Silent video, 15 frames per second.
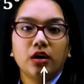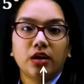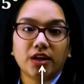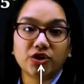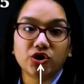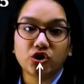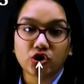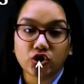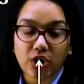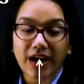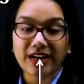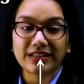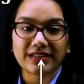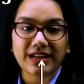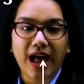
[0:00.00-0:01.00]

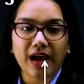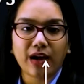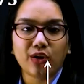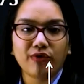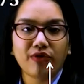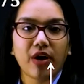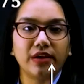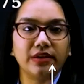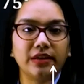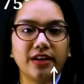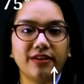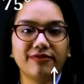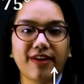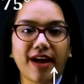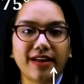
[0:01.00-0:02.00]
construct an angle of
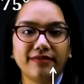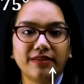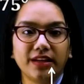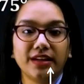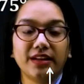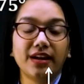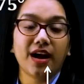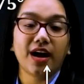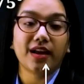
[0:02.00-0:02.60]
105 degree,